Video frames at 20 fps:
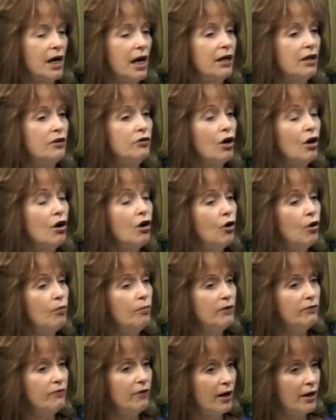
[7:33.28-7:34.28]
in the home
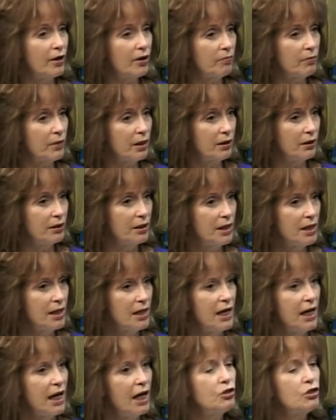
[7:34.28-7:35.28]
environment.
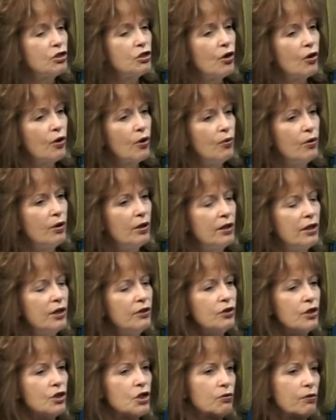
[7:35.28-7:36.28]
And so
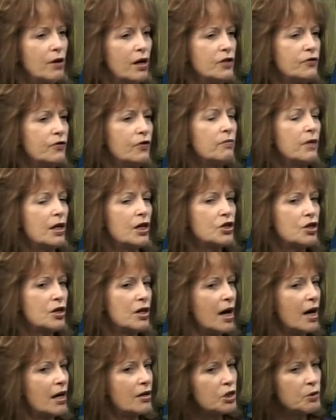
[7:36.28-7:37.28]
the transformation
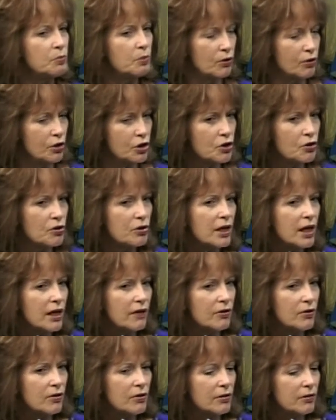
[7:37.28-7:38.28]
at a spiritual
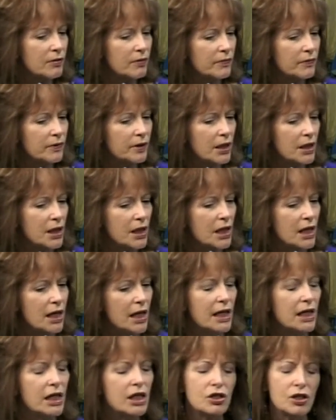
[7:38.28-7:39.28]
level
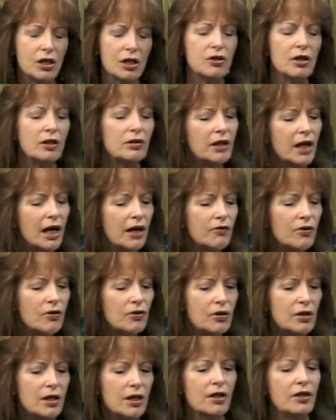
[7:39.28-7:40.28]
is the level
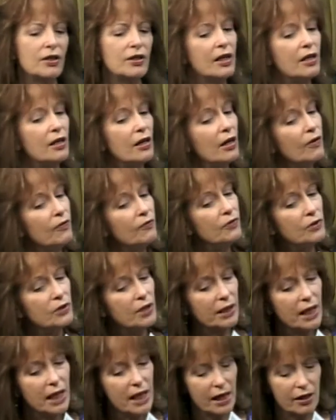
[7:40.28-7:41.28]
of the
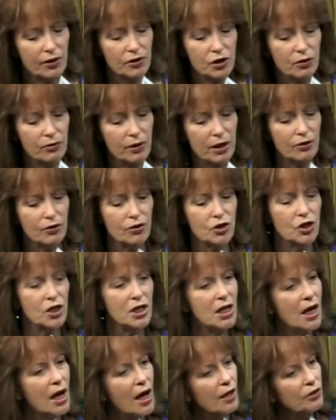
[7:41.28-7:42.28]
Cancer energy
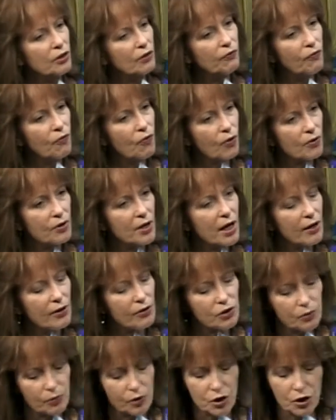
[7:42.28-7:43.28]
at the 4th house,
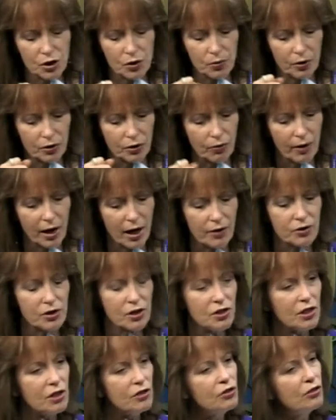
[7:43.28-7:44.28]
which is what grounds us
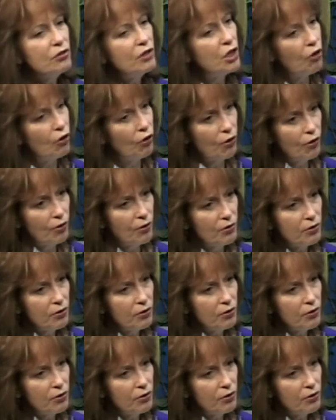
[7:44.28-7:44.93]
into the earth,